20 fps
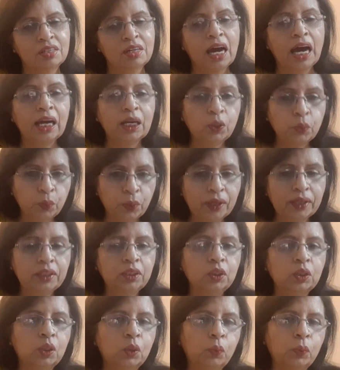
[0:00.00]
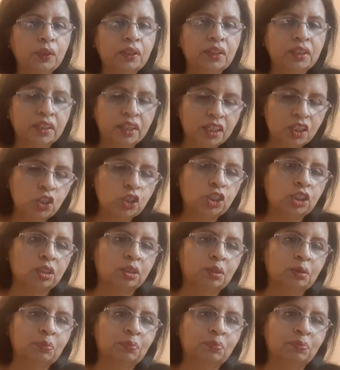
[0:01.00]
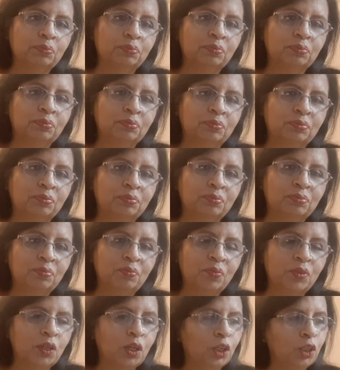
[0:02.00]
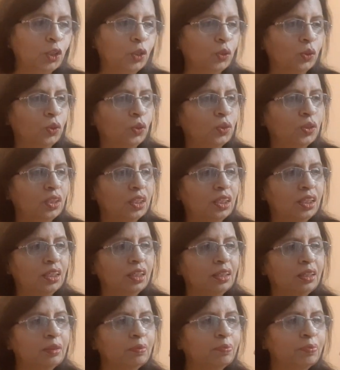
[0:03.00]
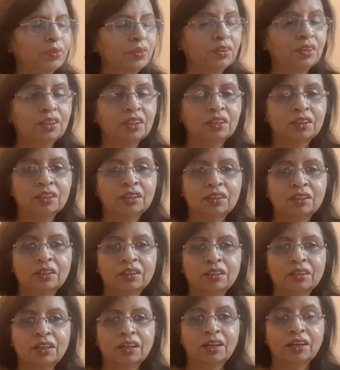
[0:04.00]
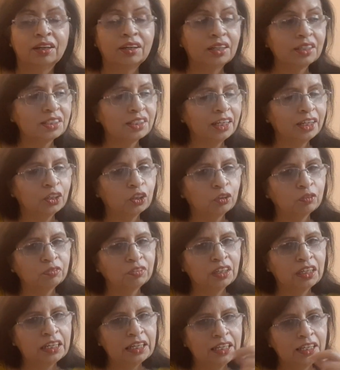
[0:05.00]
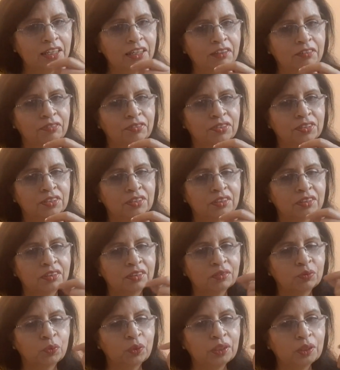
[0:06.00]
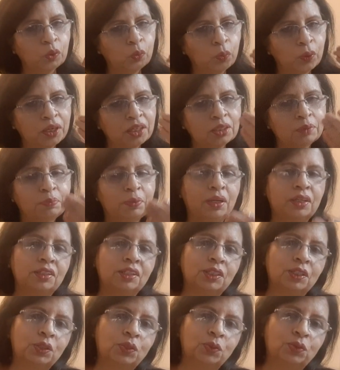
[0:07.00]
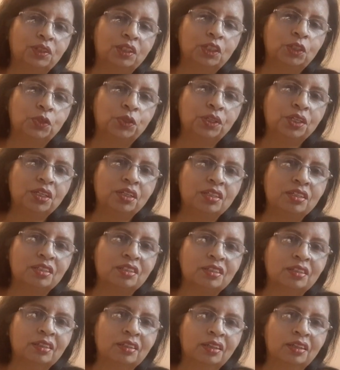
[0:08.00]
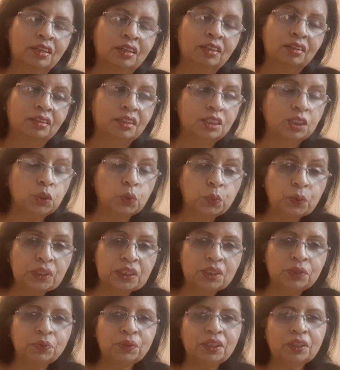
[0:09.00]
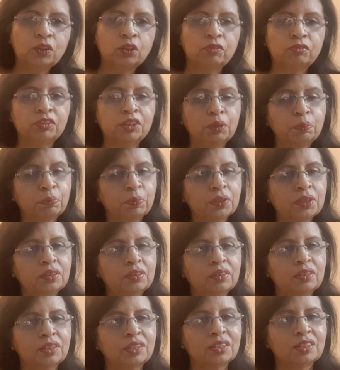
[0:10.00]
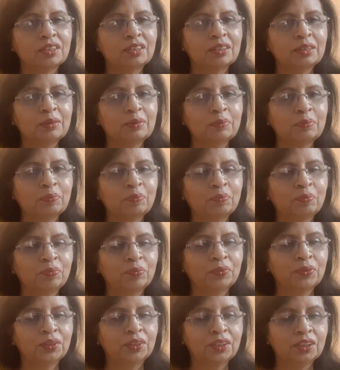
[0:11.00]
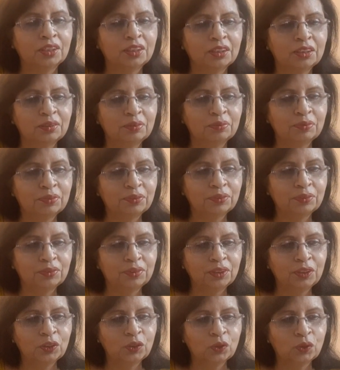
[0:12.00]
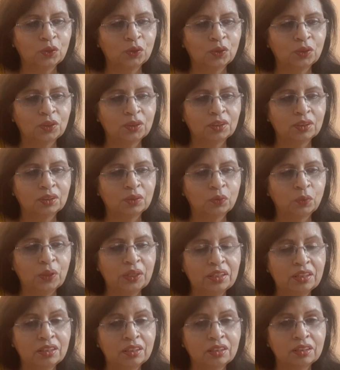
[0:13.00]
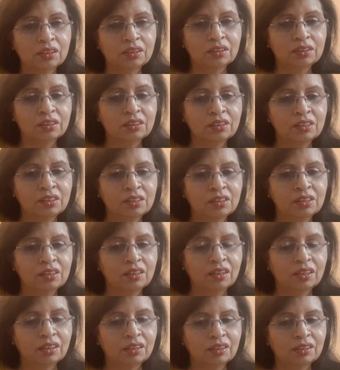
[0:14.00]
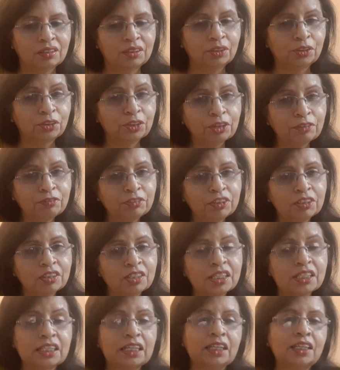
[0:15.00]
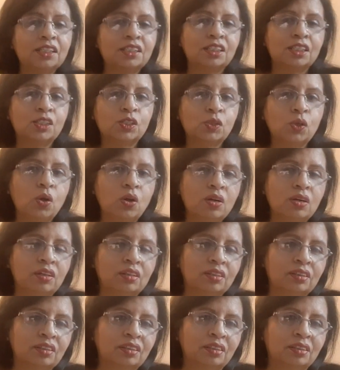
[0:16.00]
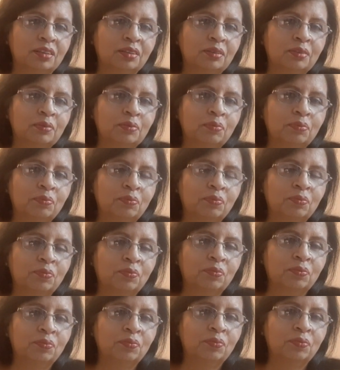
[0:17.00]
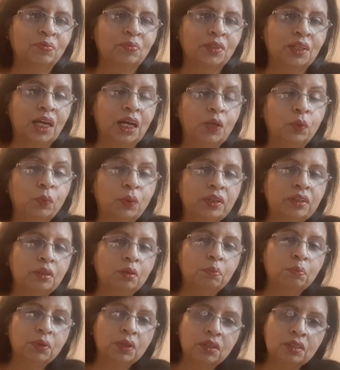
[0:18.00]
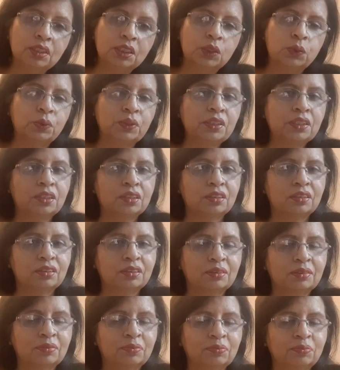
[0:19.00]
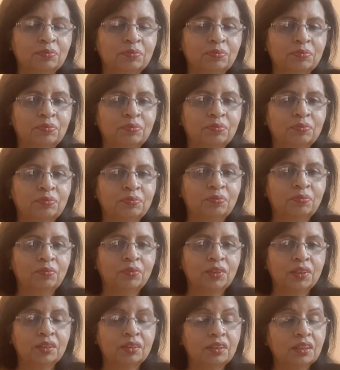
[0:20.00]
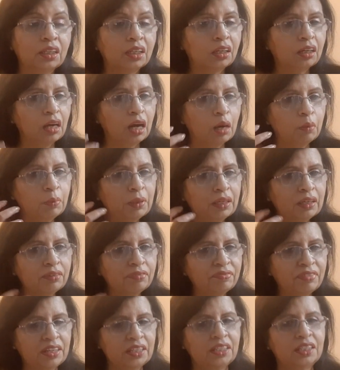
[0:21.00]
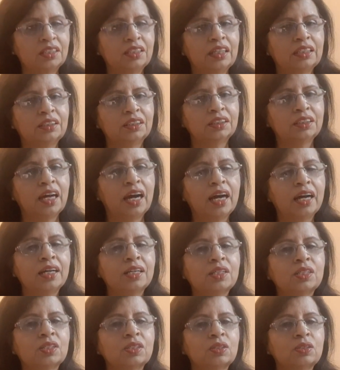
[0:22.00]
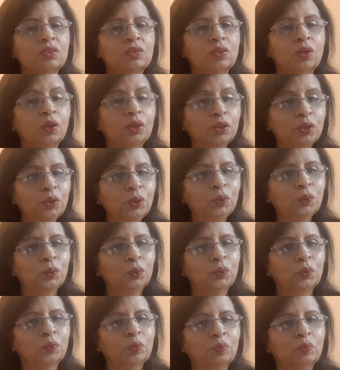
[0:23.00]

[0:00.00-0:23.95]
And when you're with nature, the rustling of the leaves, when the wind passes through the trees, the twittering of the birds, when the river sings a song, and when the birds twitter, the calming effect that it has on you,